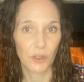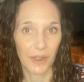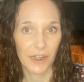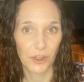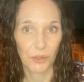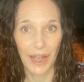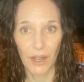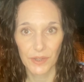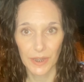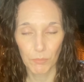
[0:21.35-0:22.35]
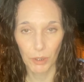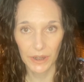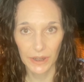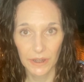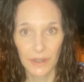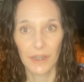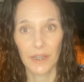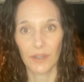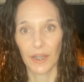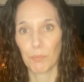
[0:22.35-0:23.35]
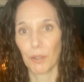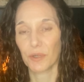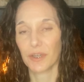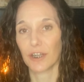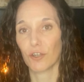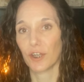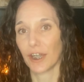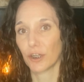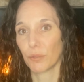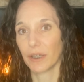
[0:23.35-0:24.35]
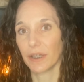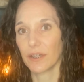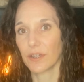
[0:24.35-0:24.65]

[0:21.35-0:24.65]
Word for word: twenty-two housing market that I posted in January.